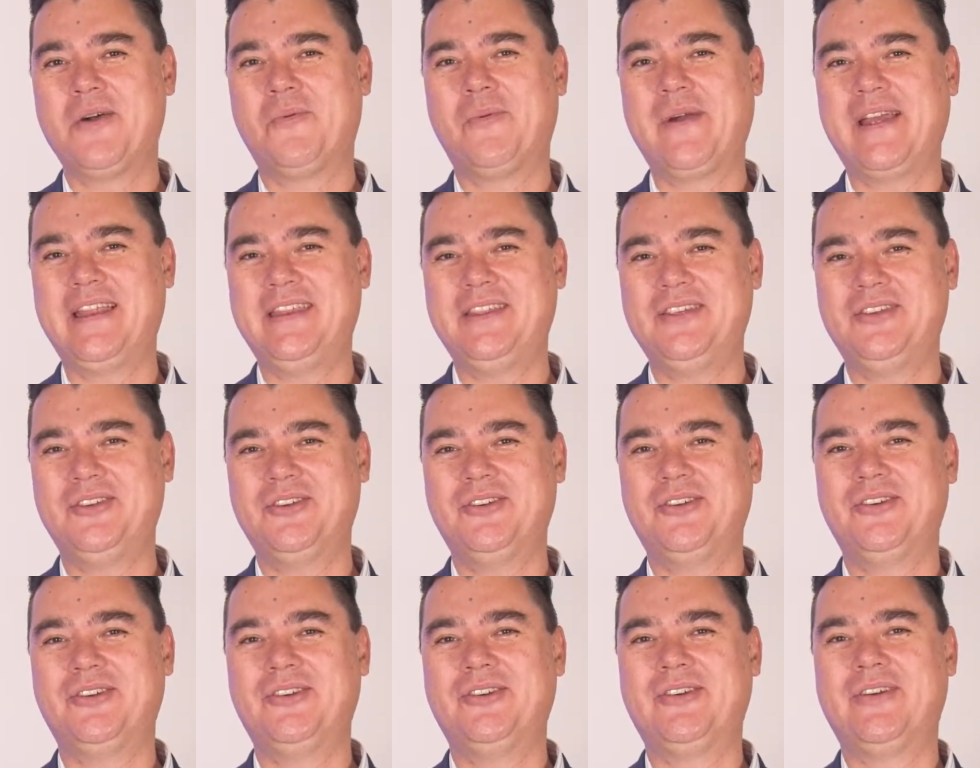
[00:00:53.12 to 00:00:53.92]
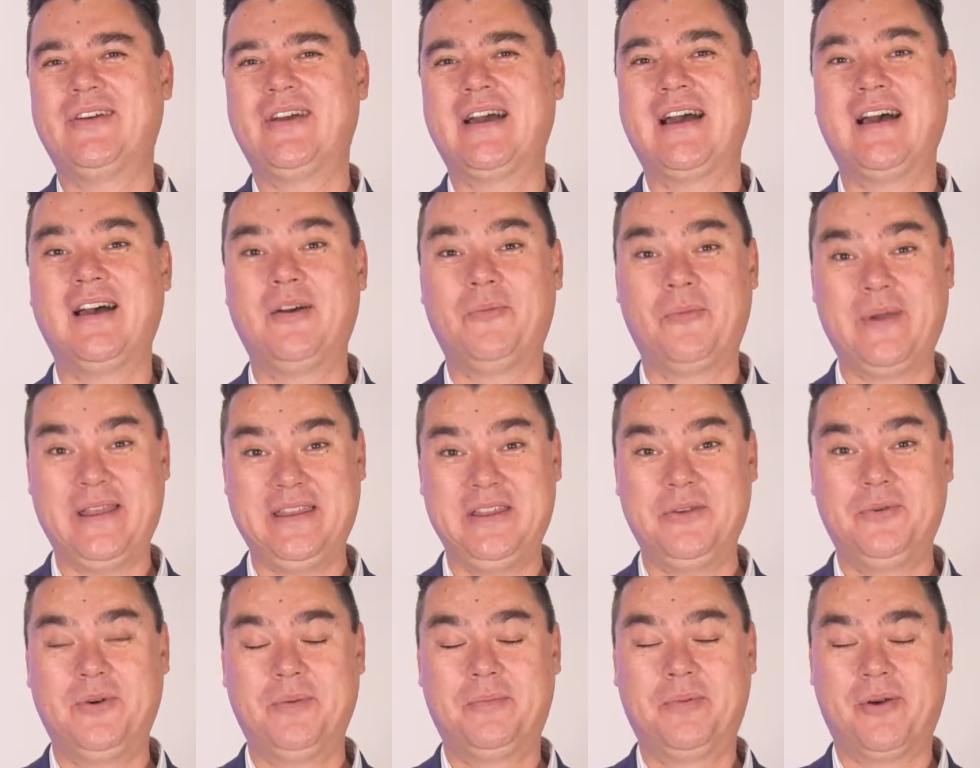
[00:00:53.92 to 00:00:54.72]
when you
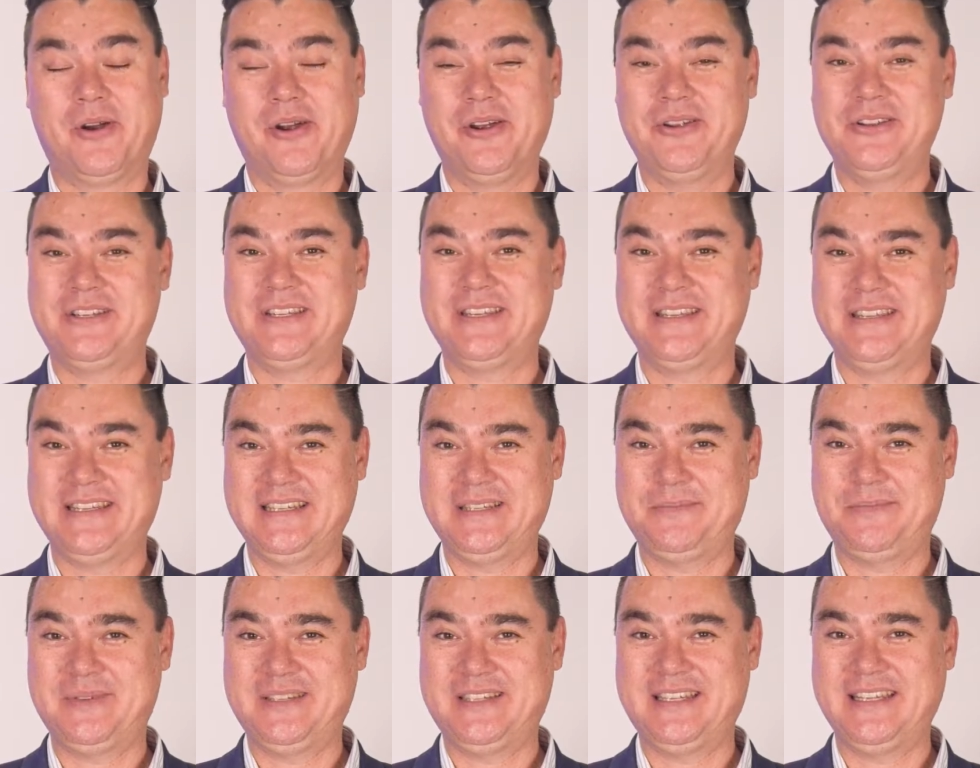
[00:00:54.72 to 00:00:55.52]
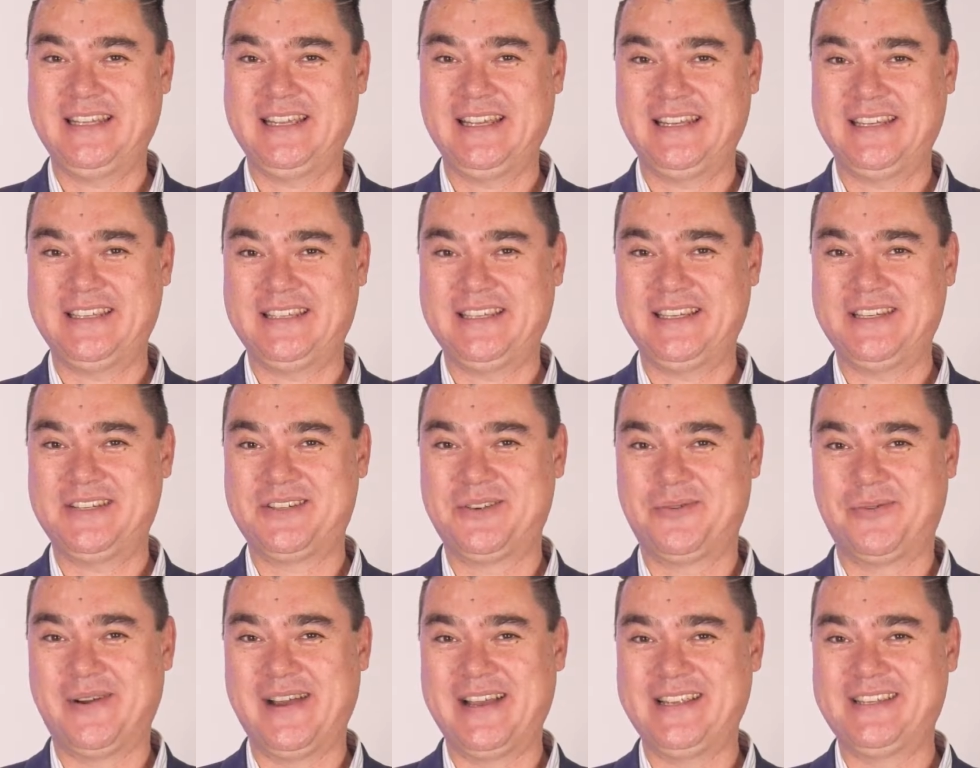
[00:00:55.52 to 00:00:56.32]
approach this particular
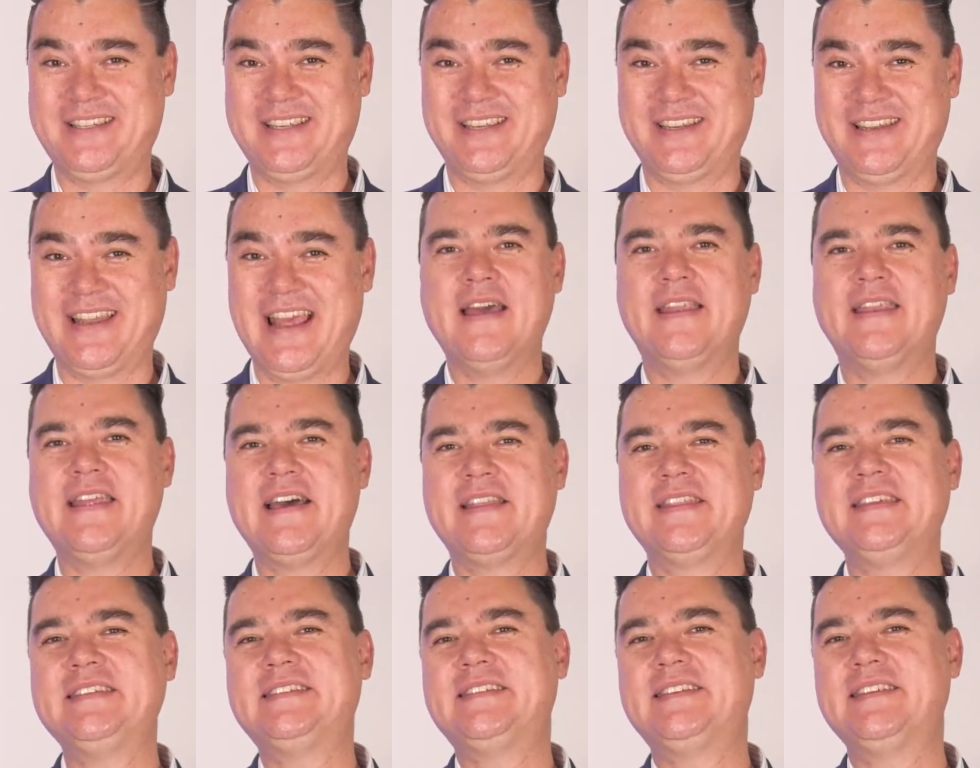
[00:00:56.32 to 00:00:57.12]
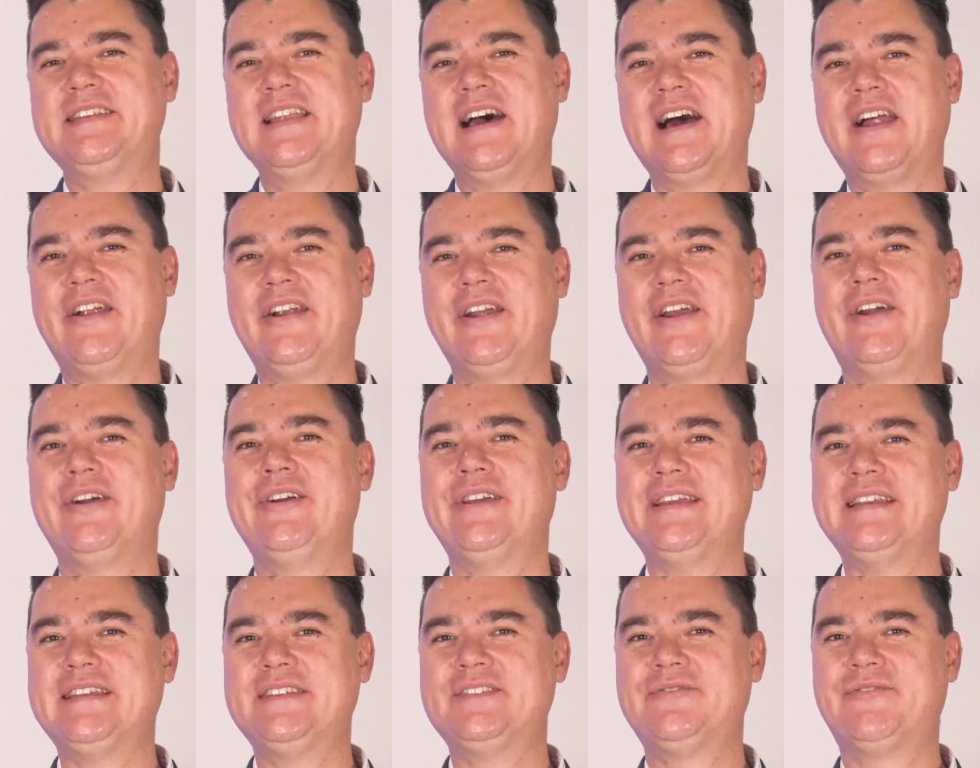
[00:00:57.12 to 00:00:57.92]
situation. Now, this scenario
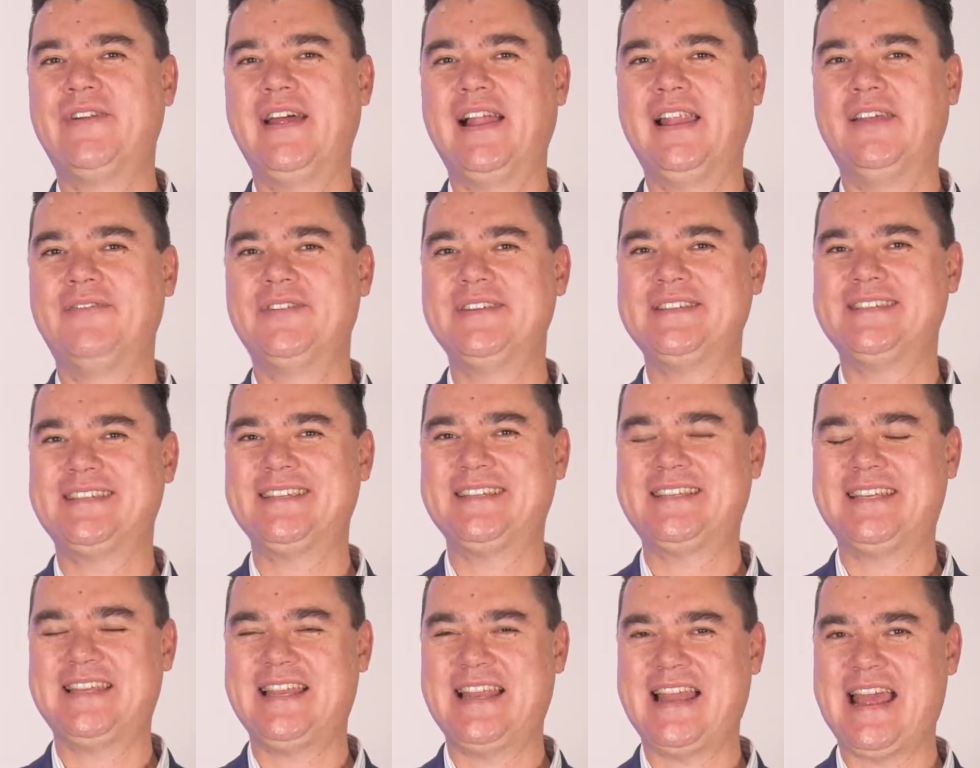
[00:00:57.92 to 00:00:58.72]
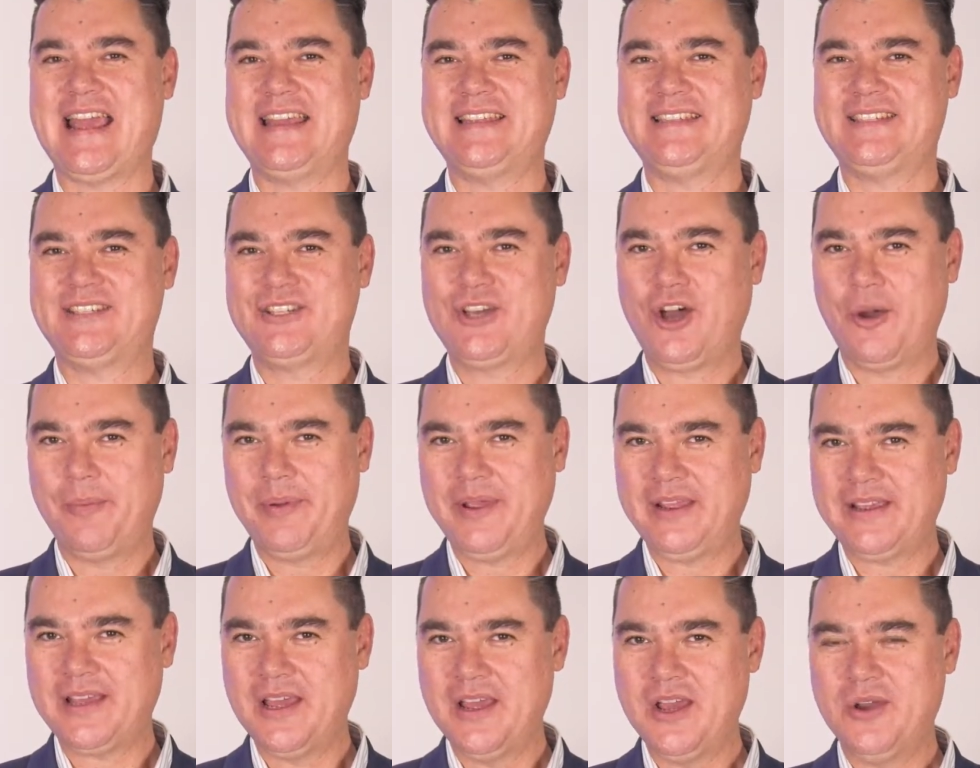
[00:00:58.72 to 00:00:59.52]
is relevant to today's
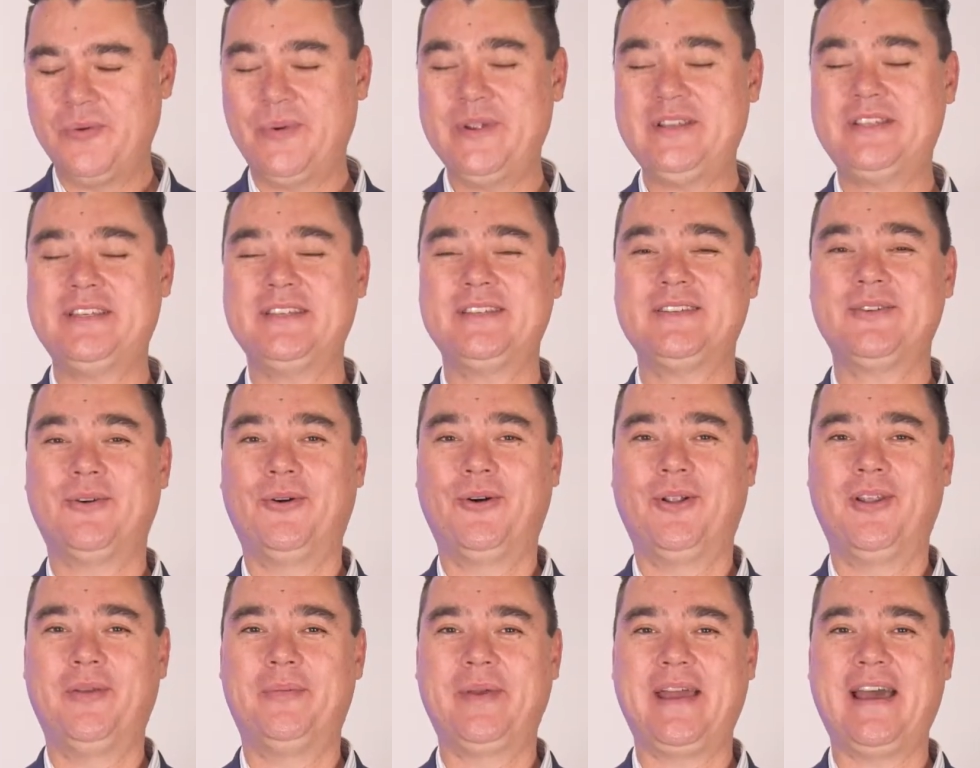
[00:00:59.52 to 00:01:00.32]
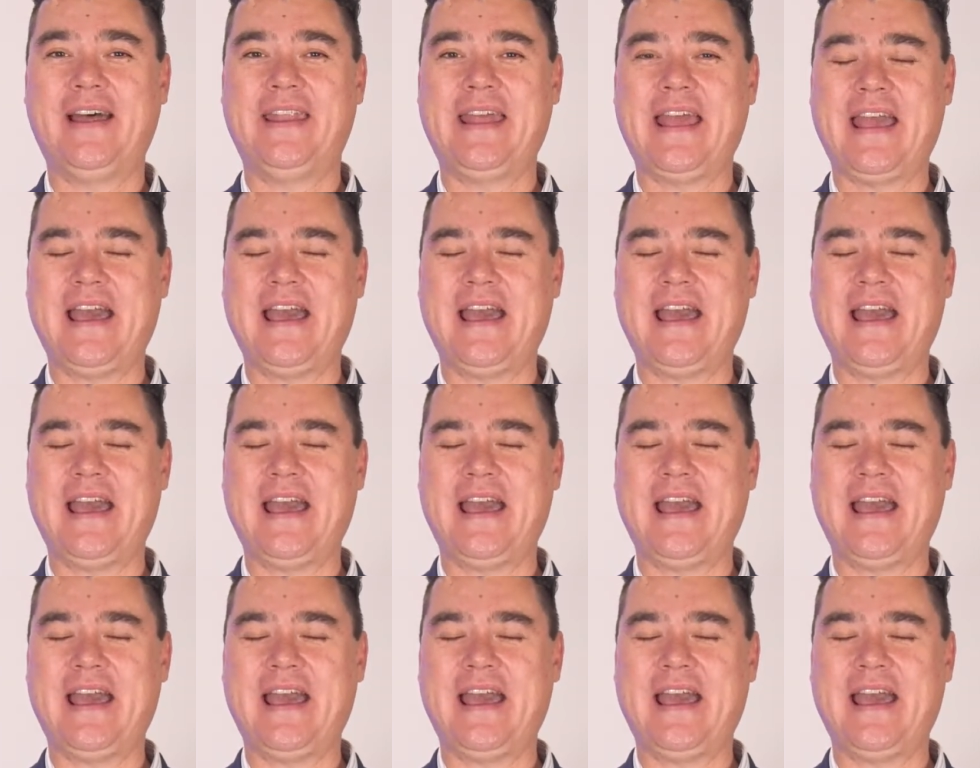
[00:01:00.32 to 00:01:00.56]
topic, which is all about